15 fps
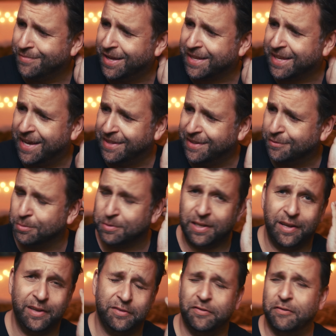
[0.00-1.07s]
Again, this would
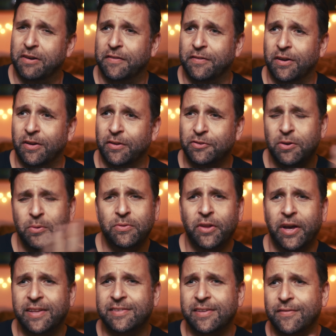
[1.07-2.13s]
last forever. Two
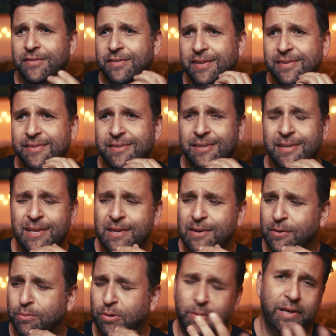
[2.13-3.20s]
970s
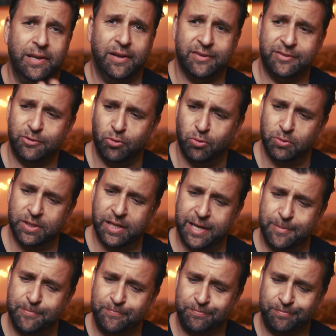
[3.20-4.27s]
will probably last all
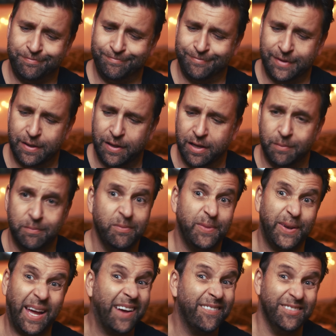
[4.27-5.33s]
day,
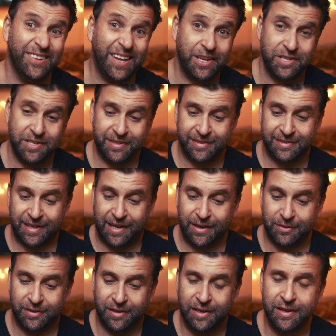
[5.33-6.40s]
but I haven't actually tested it
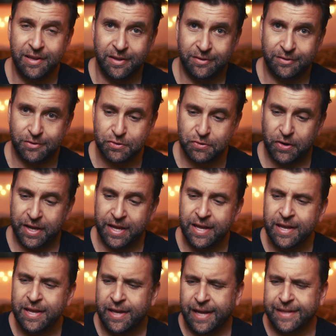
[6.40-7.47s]
out to try.
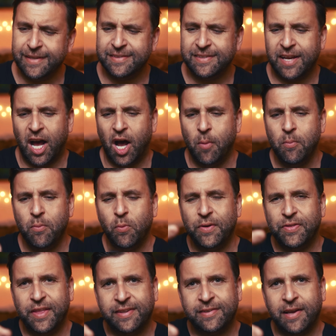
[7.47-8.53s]
It doesn't come
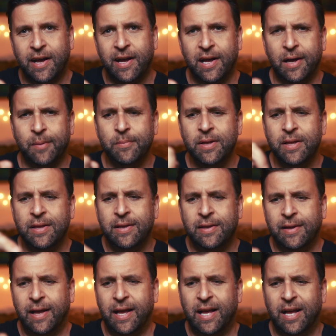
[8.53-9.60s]
with this arm,
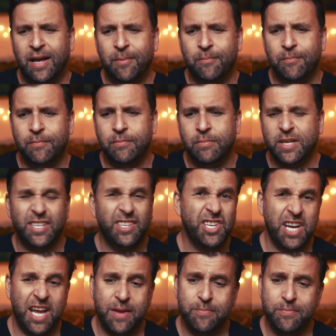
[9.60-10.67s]
which is a
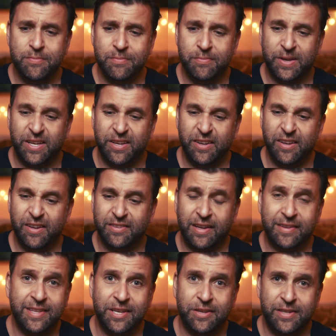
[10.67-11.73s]
shame because
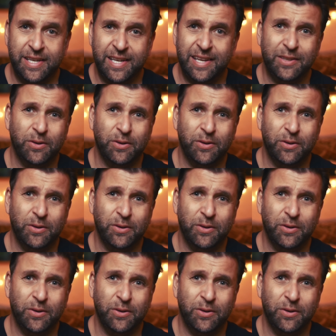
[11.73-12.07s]
I think you need it.